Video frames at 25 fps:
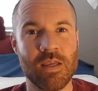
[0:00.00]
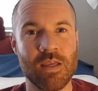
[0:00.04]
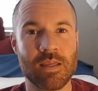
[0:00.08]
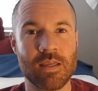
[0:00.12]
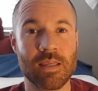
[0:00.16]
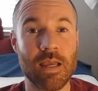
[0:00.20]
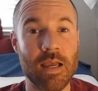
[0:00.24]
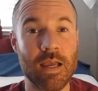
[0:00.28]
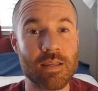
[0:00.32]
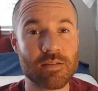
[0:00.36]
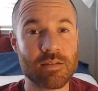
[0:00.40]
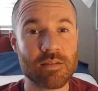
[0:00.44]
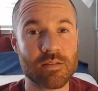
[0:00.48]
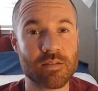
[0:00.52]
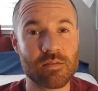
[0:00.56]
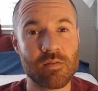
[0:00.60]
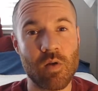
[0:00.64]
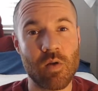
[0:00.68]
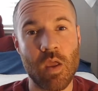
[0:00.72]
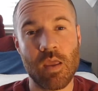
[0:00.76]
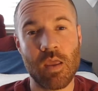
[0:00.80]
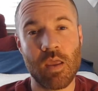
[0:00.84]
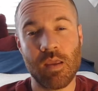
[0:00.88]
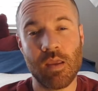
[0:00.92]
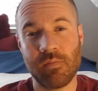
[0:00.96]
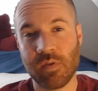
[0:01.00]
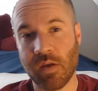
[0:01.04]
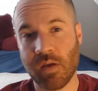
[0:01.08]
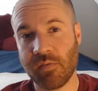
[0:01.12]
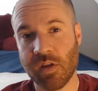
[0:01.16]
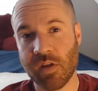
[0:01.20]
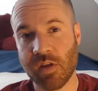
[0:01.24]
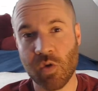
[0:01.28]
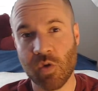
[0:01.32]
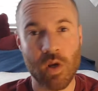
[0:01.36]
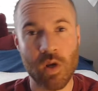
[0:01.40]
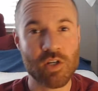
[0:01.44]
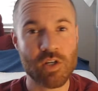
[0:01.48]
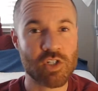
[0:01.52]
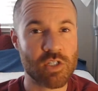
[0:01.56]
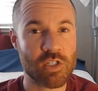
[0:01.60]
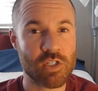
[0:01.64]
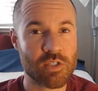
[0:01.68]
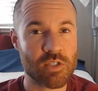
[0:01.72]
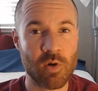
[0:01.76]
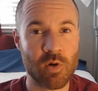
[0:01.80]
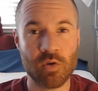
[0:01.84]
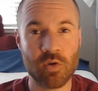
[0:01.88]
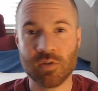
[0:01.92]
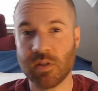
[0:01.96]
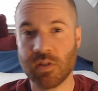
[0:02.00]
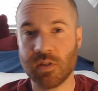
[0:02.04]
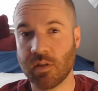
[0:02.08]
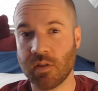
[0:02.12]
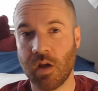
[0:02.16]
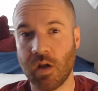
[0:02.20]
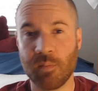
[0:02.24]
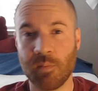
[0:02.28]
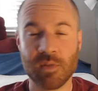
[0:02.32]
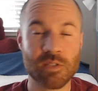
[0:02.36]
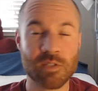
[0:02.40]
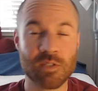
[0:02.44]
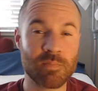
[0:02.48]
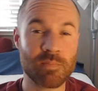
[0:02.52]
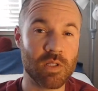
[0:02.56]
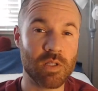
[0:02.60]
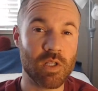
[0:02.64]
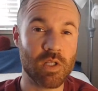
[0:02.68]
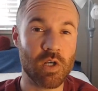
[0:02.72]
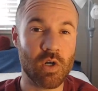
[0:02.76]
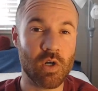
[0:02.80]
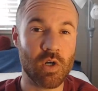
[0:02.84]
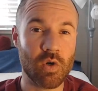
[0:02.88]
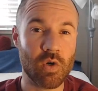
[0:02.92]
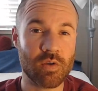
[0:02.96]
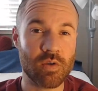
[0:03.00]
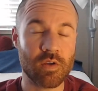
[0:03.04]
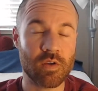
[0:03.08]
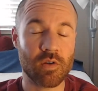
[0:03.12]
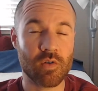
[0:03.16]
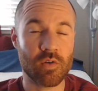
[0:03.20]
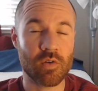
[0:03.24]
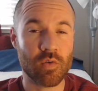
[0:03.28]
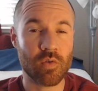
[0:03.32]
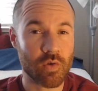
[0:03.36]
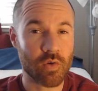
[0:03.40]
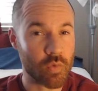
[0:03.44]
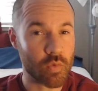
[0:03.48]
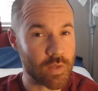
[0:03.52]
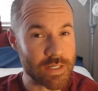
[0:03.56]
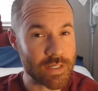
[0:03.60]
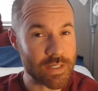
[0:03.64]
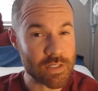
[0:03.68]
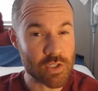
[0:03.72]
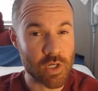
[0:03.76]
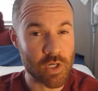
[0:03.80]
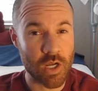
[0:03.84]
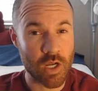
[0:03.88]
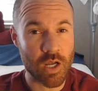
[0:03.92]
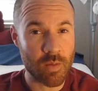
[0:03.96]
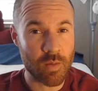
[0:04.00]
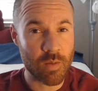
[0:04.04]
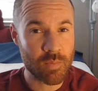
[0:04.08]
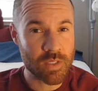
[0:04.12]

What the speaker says: Guys, if you have any questions, post in the comments below. You're doing a great job.